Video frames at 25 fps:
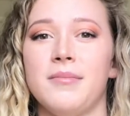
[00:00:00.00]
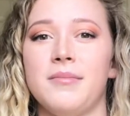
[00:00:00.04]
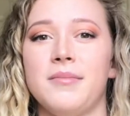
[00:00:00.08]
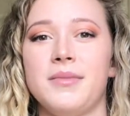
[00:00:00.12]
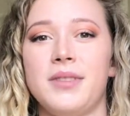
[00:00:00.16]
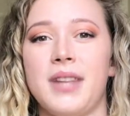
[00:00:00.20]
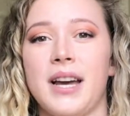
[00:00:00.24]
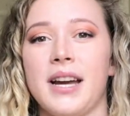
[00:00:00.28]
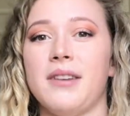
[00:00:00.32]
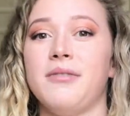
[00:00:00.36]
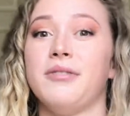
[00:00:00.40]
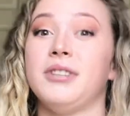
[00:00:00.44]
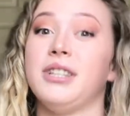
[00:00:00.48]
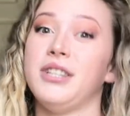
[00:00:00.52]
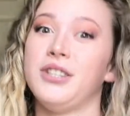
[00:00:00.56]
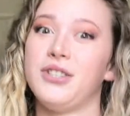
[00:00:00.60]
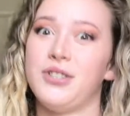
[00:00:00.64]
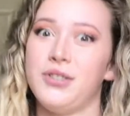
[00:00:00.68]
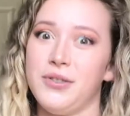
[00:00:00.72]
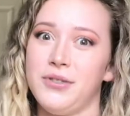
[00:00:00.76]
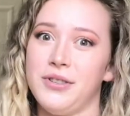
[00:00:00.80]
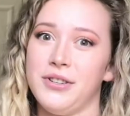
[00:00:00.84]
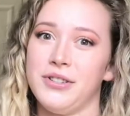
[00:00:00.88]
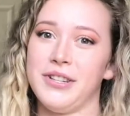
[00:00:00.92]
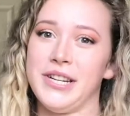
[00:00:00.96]
that can really
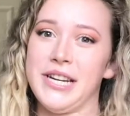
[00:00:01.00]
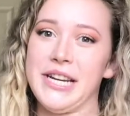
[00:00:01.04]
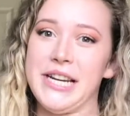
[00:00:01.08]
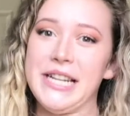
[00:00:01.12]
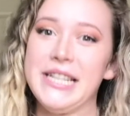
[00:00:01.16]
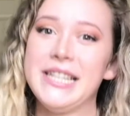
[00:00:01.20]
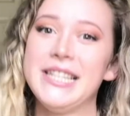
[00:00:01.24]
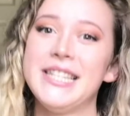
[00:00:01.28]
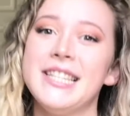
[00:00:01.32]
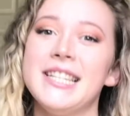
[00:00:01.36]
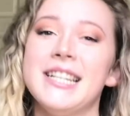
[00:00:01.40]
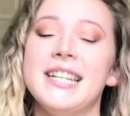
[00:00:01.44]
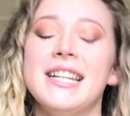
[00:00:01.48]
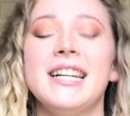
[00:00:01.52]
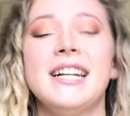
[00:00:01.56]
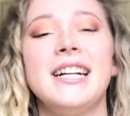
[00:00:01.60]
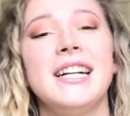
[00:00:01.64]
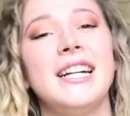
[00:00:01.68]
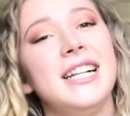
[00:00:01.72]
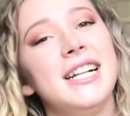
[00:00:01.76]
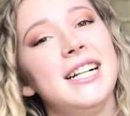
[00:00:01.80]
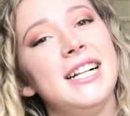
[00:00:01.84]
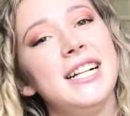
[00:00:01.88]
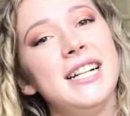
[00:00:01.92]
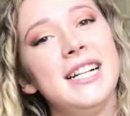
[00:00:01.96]
suit your needs.
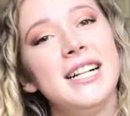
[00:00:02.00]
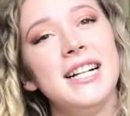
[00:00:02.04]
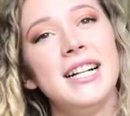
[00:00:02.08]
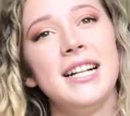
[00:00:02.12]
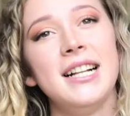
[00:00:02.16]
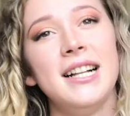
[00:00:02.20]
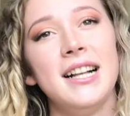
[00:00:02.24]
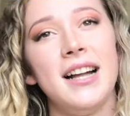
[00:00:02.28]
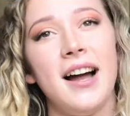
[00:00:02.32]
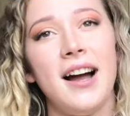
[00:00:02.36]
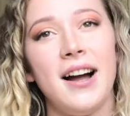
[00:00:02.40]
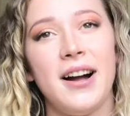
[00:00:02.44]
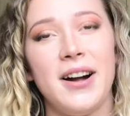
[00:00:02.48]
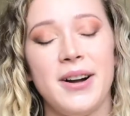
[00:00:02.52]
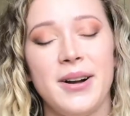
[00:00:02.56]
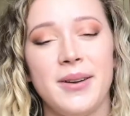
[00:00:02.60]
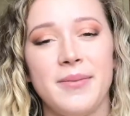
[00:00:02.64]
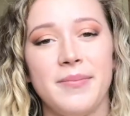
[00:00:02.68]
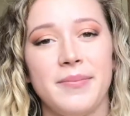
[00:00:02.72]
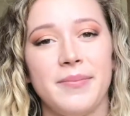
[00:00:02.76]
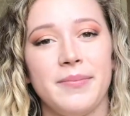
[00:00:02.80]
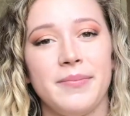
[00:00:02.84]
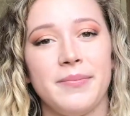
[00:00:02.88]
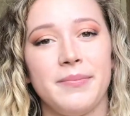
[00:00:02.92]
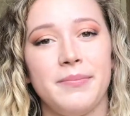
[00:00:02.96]

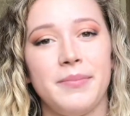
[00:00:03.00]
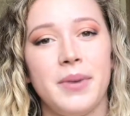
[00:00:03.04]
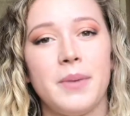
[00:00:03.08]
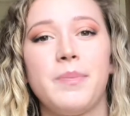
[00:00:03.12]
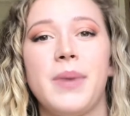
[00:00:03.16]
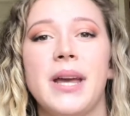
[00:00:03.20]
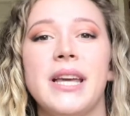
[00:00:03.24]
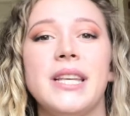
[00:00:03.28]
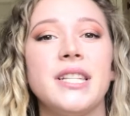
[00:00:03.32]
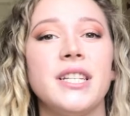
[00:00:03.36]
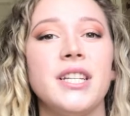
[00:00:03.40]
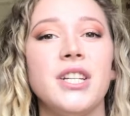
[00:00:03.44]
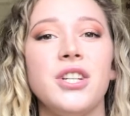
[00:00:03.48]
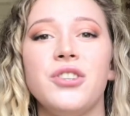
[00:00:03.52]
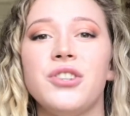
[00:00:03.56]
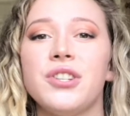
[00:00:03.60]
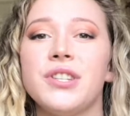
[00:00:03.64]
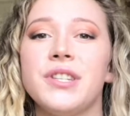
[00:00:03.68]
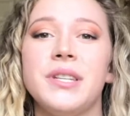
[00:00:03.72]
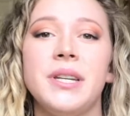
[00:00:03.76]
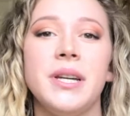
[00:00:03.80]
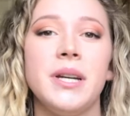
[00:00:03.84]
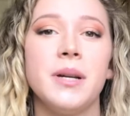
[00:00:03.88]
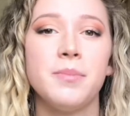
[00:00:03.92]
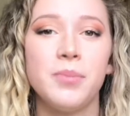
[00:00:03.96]
But basically you
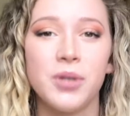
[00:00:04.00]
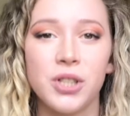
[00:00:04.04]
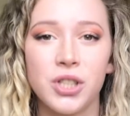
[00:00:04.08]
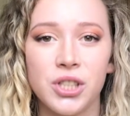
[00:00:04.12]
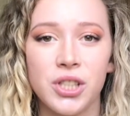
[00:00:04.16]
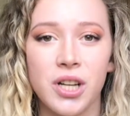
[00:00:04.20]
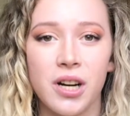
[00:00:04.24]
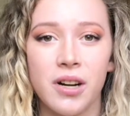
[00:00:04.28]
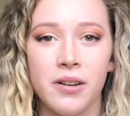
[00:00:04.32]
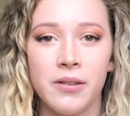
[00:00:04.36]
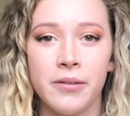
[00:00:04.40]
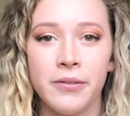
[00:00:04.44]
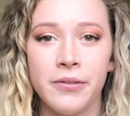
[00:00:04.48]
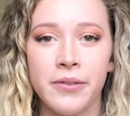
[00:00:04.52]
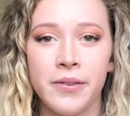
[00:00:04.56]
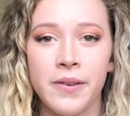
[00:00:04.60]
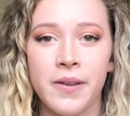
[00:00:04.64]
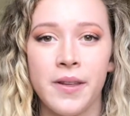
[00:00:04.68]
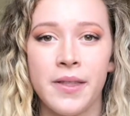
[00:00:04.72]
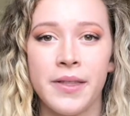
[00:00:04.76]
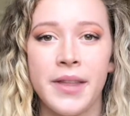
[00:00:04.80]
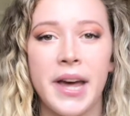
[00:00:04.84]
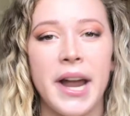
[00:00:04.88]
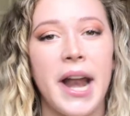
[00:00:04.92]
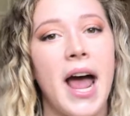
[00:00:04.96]
just need a bookshelf
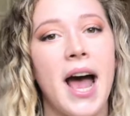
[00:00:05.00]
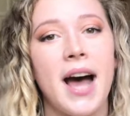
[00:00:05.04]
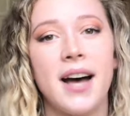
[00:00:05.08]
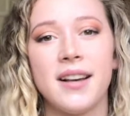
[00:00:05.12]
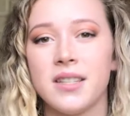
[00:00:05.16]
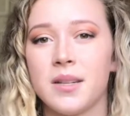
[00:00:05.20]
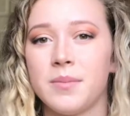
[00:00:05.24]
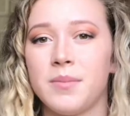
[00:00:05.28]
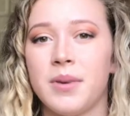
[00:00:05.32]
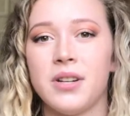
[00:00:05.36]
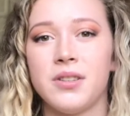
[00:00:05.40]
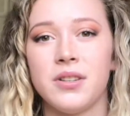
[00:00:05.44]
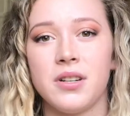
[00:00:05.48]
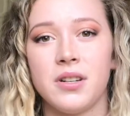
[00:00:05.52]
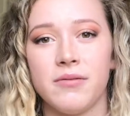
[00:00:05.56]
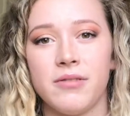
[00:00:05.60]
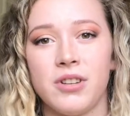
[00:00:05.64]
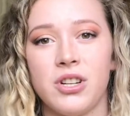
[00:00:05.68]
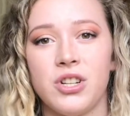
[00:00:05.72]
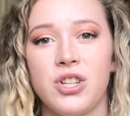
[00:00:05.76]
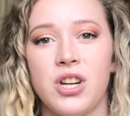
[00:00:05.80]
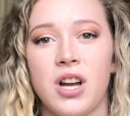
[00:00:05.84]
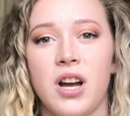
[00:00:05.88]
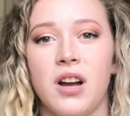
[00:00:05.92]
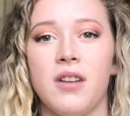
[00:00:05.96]
that has a bunch of
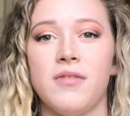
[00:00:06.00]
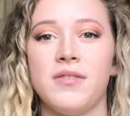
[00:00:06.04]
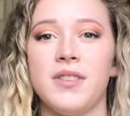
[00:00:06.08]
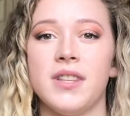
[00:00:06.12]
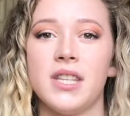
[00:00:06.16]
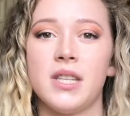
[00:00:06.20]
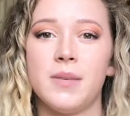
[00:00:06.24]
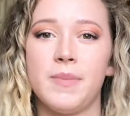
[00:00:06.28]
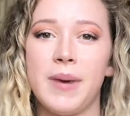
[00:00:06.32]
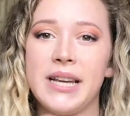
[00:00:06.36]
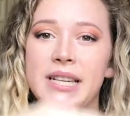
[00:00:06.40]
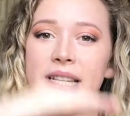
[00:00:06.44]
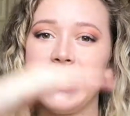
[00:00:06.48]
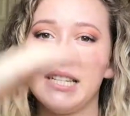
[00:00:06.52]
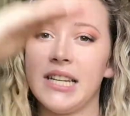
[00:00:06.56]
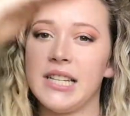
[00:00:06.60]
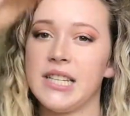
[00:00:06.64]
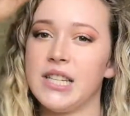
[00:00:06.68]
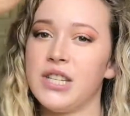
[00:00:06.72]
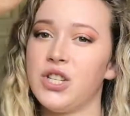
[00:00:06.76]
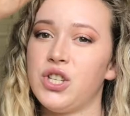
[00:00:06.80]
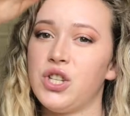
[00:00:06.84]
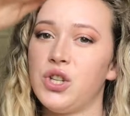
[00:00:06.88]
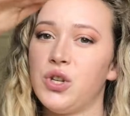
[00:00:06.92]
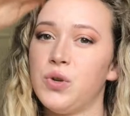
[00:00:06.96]
different shelves and the spacing
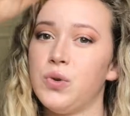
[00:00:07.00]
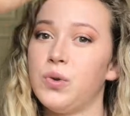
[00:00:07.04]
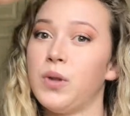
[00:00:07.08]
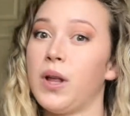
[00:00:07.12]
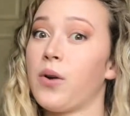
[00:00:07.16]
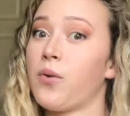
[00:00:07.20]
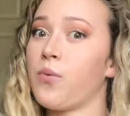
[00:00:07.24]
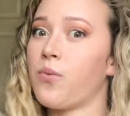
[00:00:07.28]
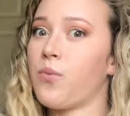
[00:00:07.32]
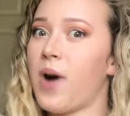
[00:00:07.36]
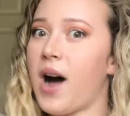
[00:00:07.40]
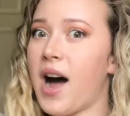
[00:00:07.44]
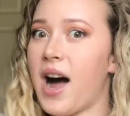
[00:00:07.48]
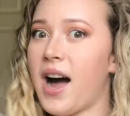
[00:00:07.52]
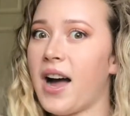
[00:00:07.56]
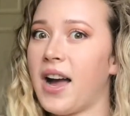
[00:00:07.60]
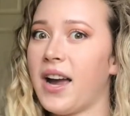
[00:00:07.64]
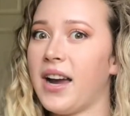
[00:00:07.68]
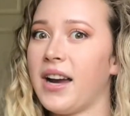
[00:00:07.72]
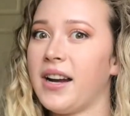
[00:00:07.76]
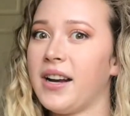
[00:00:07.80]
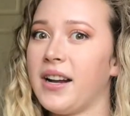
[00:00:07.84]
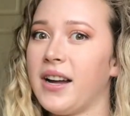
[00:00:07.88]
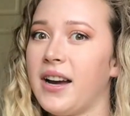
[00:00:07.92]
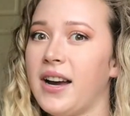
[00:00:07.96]
isn't too like
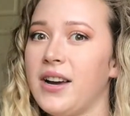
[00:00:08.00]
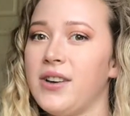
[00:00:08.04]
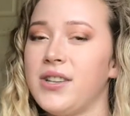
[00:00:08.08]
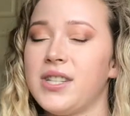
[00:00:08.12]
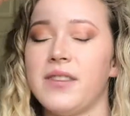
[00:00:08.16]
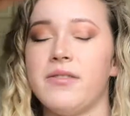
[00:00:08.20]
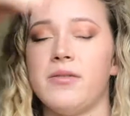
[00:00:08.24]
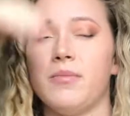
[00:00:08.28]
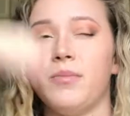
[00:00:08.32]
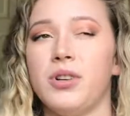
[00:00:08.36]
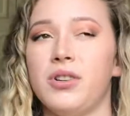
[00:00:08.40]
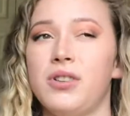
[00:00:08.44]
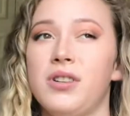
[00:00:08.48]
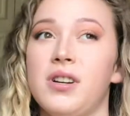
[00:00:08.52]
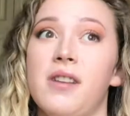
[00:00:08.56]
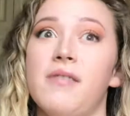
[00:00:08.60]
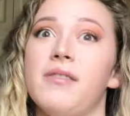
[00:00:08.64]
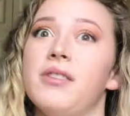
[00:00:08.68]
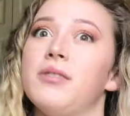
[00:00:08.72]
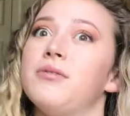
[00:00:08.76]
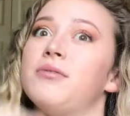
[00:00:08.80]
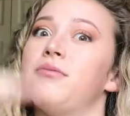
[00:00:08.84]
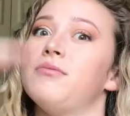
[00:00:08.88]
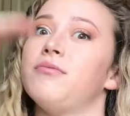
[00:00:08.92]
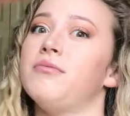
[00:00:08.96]
wide. I used to have a bookshelf
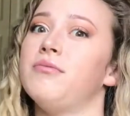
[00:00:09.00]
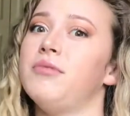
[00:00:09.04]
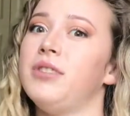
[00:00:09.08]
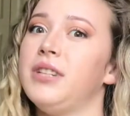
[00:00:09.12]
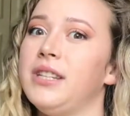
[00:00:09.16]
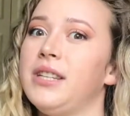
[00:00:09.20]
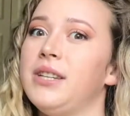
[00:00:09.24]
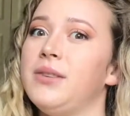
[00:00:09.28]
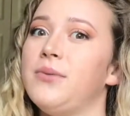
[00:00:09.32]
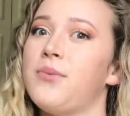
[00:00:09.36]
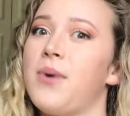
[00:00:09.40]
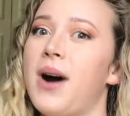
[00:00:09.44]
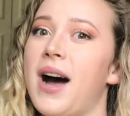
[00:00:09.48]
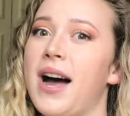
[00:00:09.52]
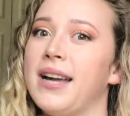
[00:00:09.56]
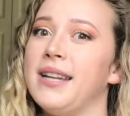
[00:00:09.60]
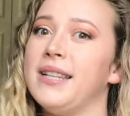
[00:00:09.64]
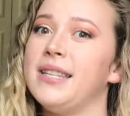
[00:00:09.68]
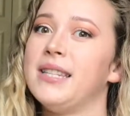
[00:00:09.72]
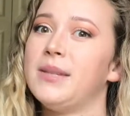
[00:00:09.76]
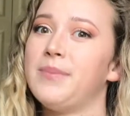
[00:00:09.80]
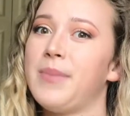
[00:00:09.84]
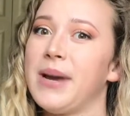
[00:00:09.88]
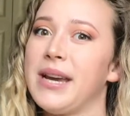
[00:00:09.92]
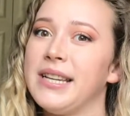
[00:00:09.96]
that was really wide
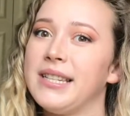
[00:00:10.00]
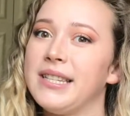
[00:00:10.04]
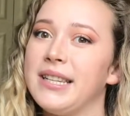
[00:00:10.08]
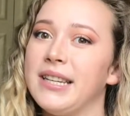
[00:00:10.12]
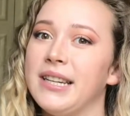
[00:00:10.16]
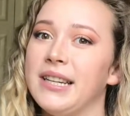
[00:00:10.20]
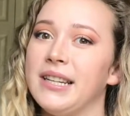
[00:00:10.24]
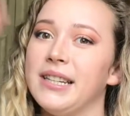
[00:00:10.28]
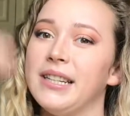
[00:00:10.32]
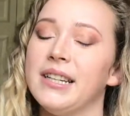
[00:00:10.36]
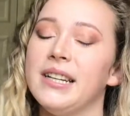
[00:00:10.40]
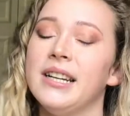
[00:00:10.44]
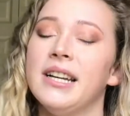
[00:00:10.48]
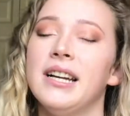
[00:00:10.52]
spacing.